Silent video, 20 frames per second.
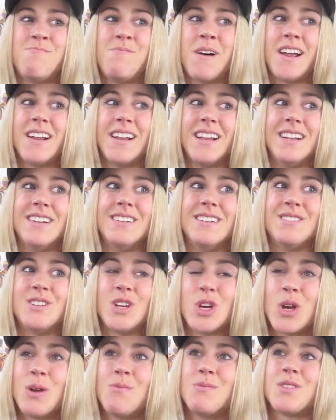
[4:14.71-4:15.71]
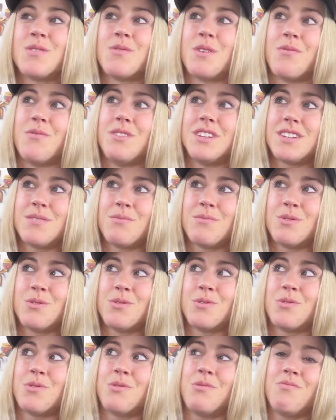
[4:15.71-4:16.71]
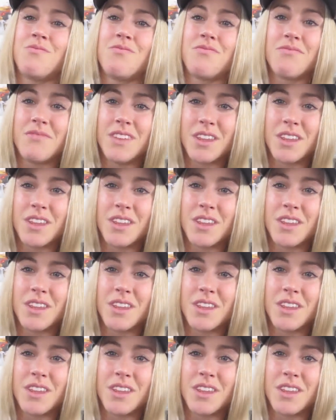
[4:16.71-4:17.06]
but in terms of a visible,